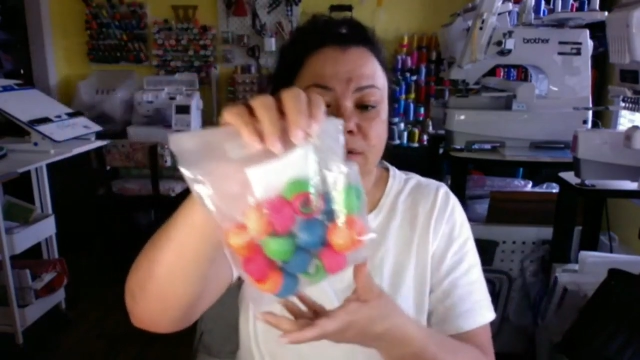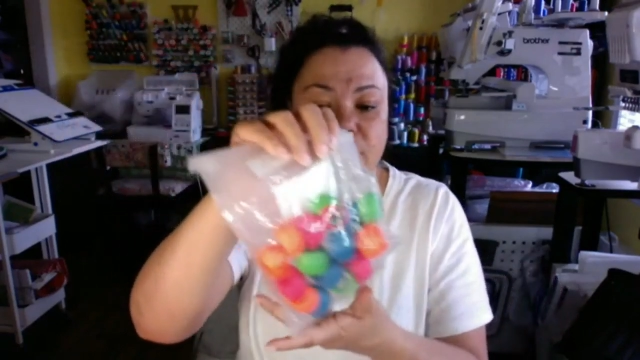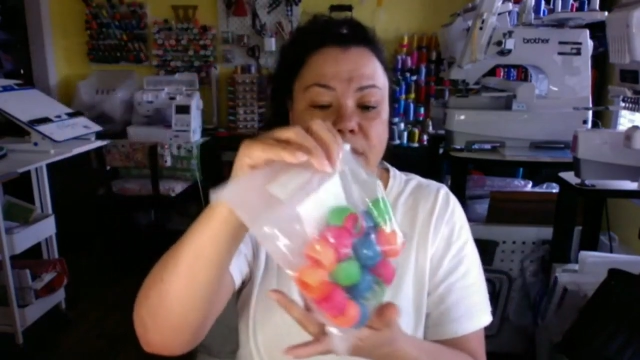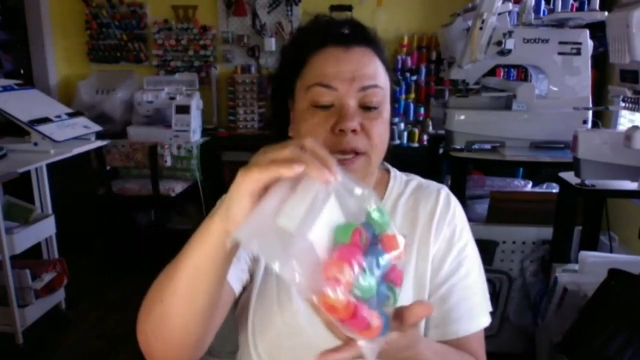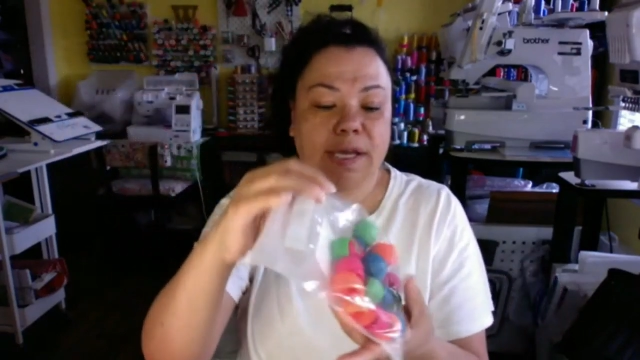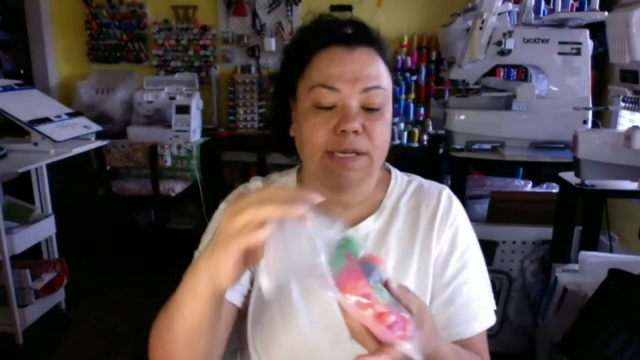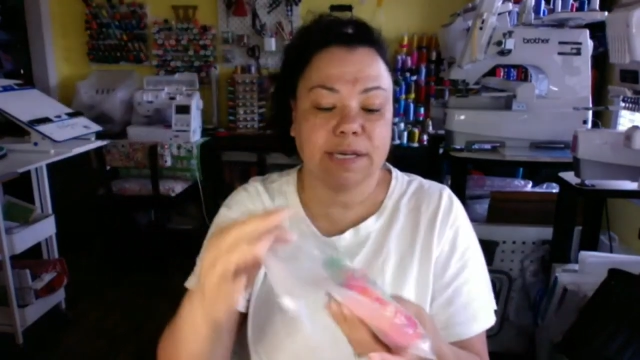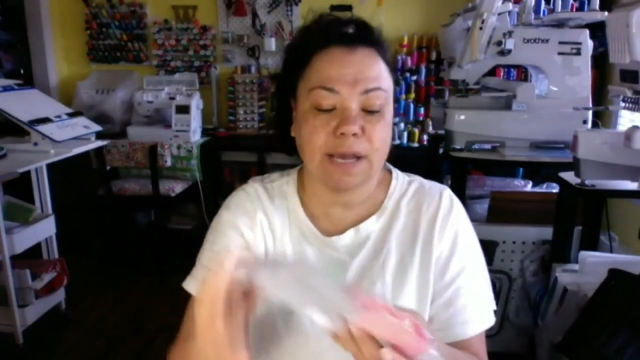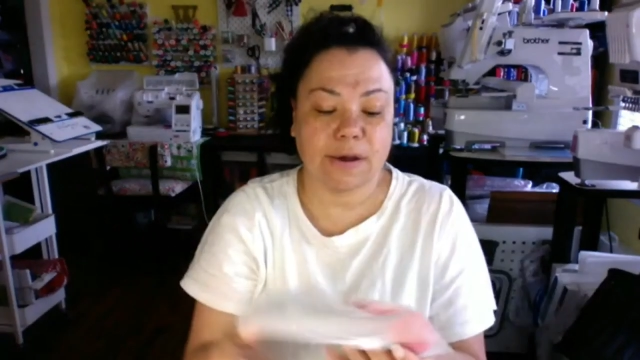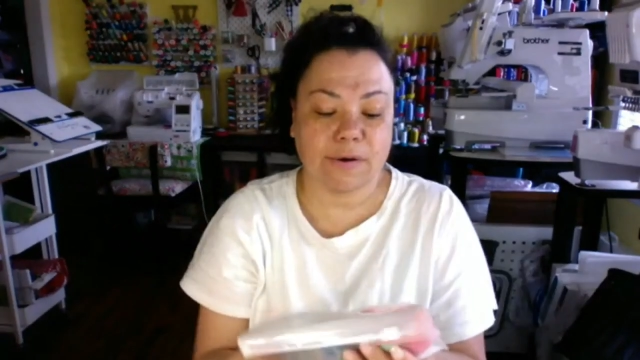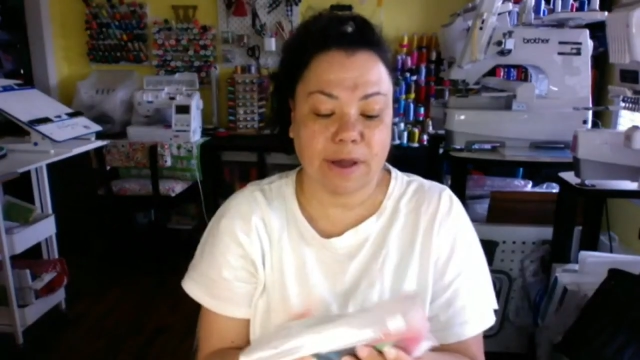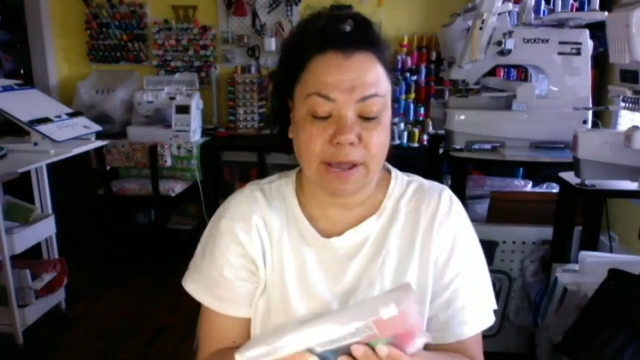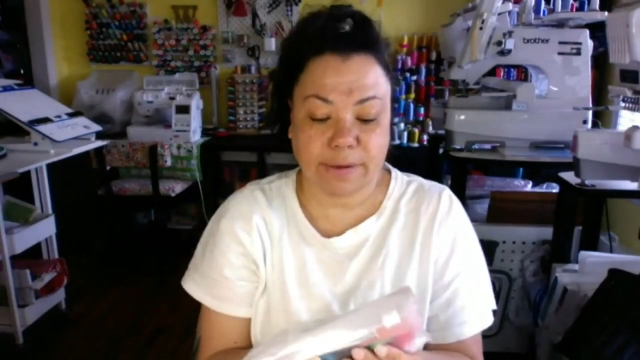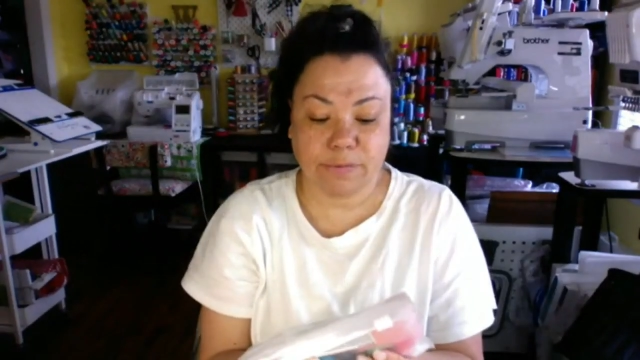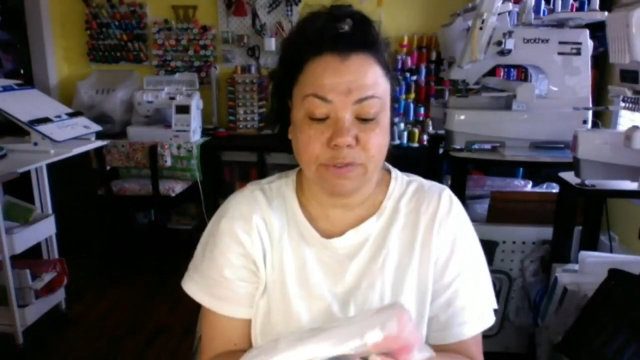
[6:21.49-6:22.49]
Okay. Now
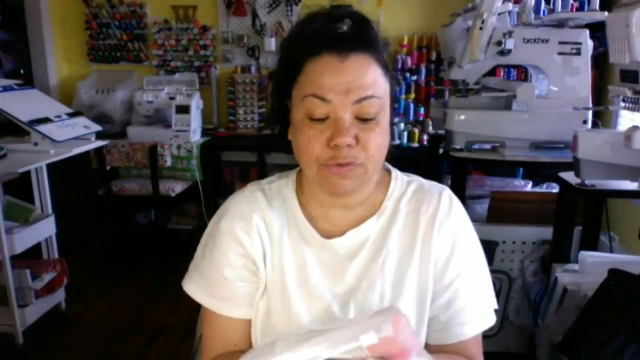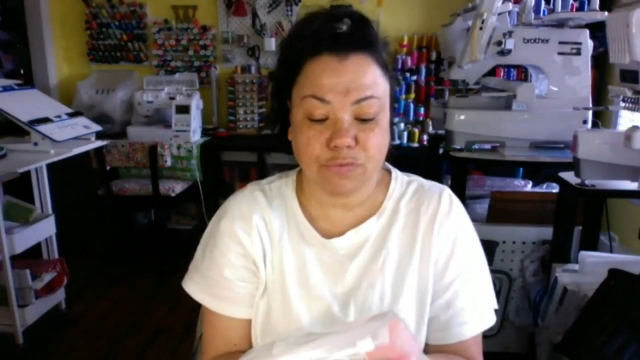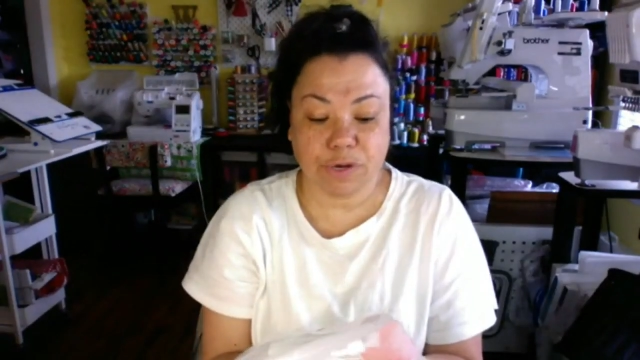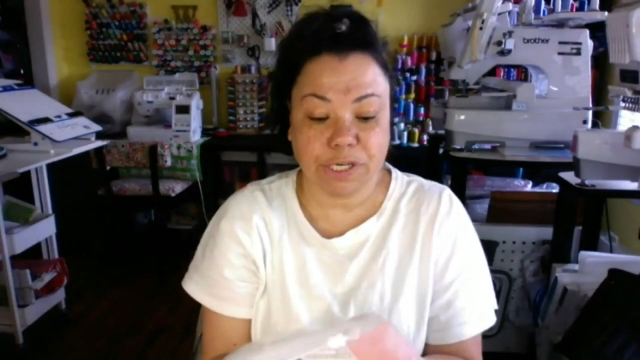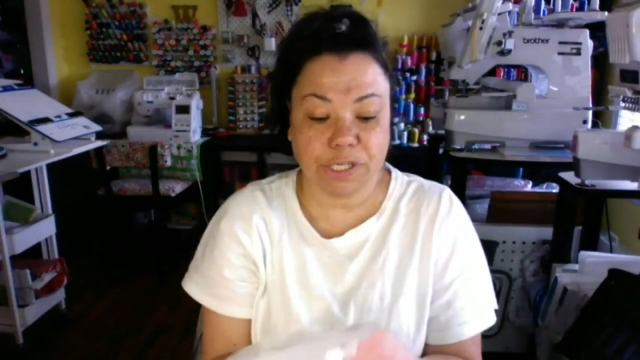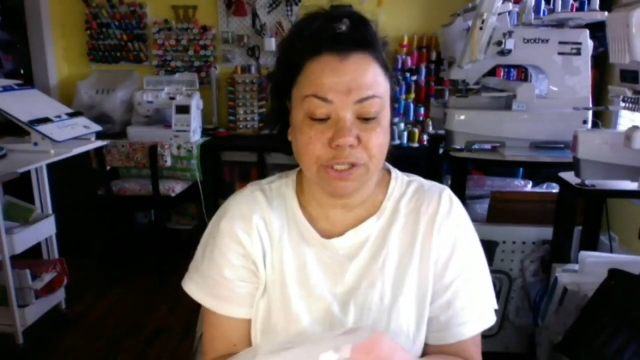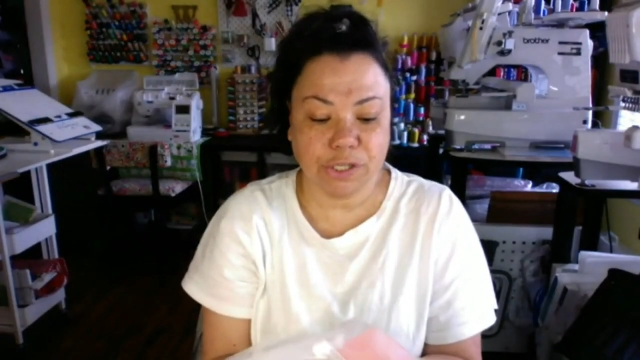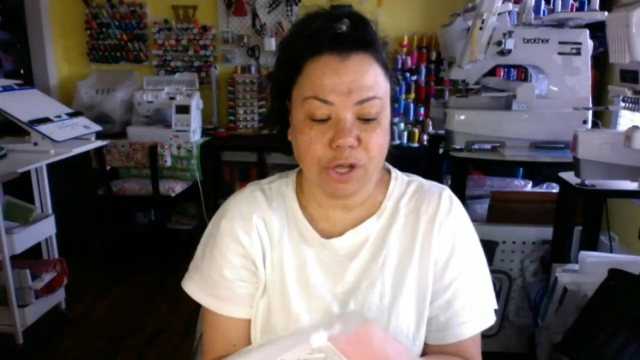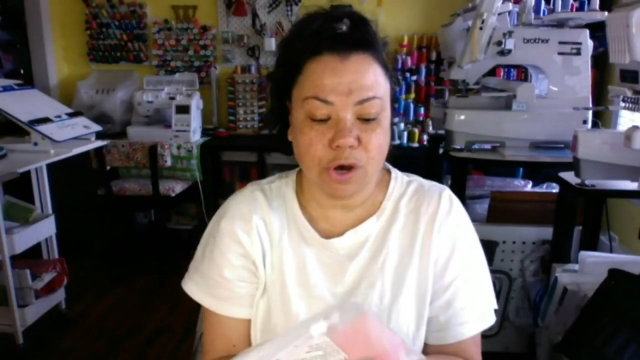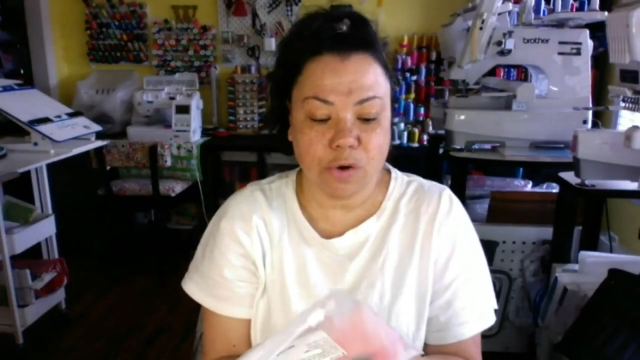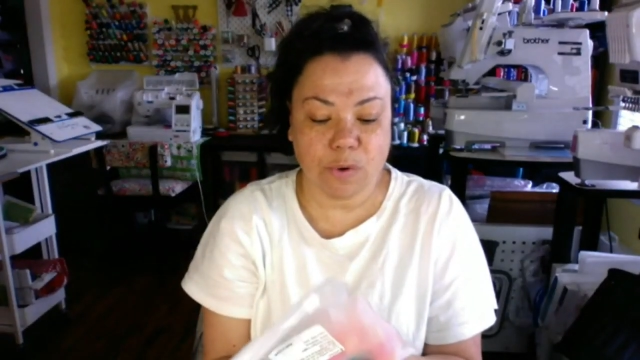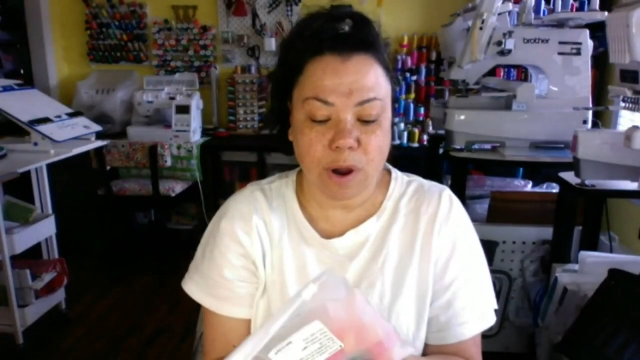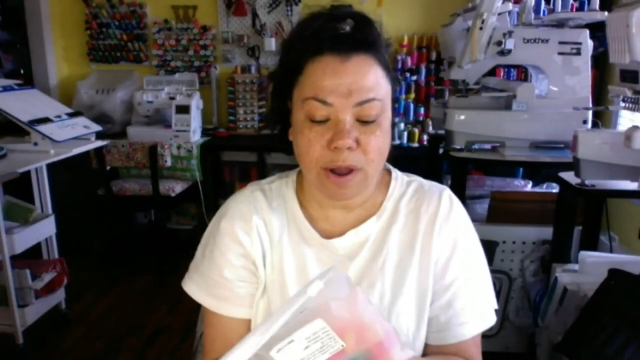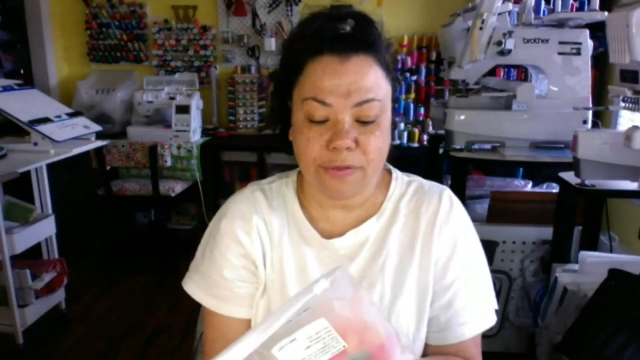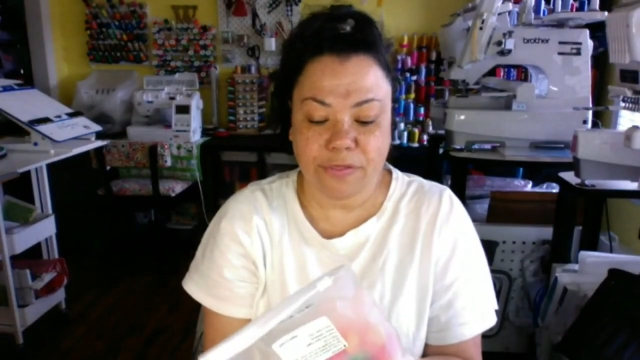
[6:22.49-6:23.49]
I was running
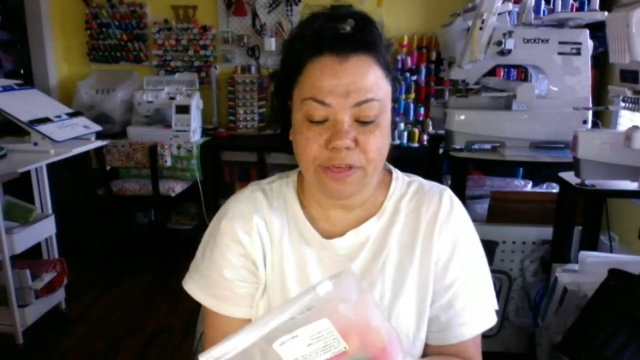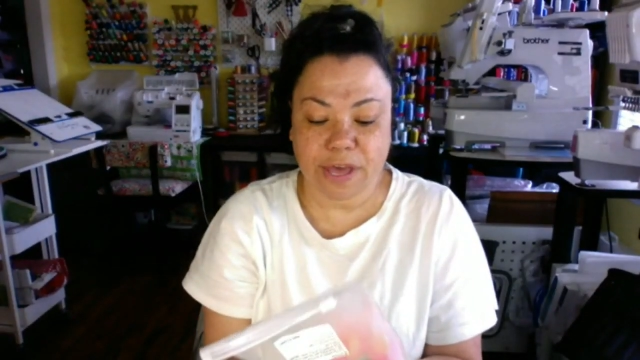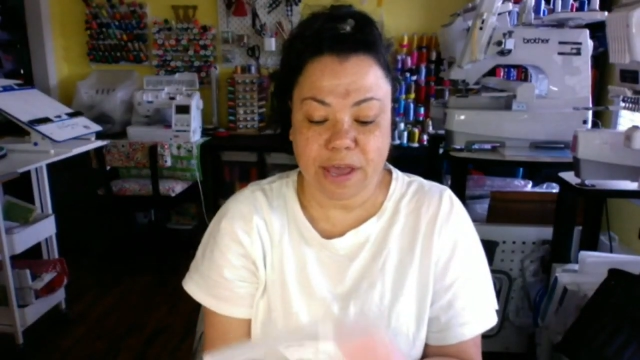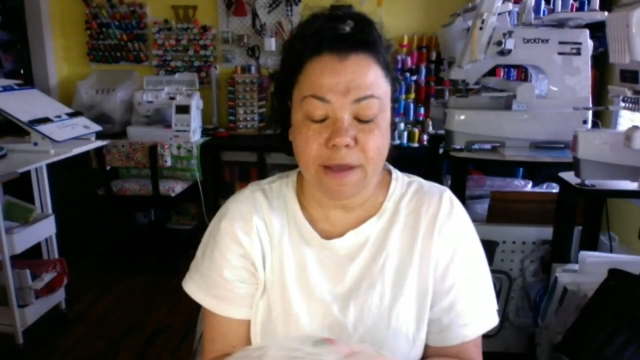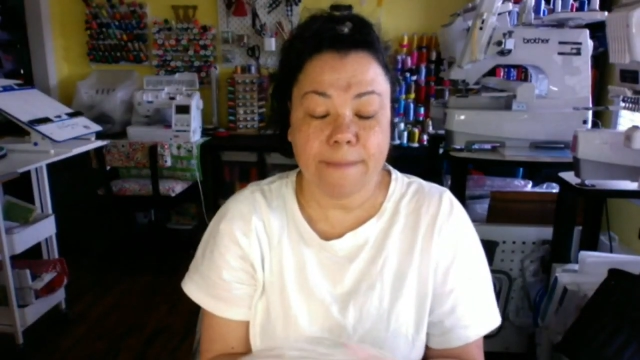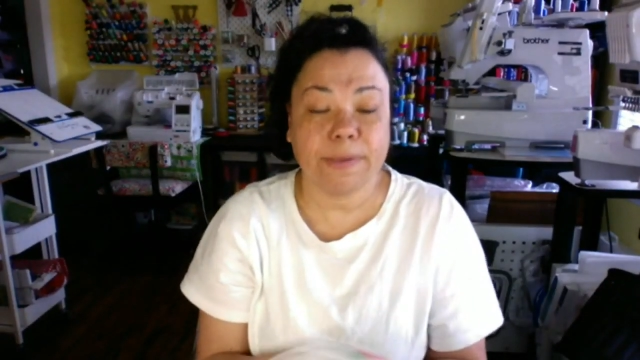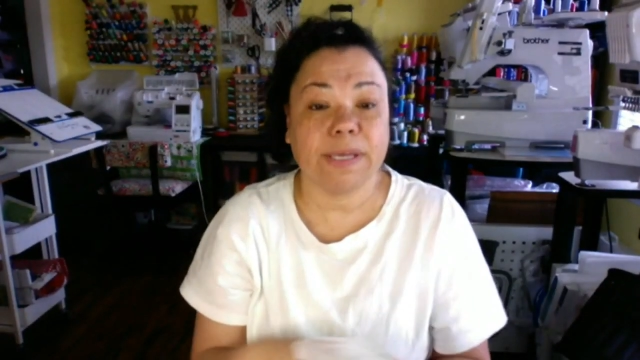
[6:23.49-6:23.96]
low on them,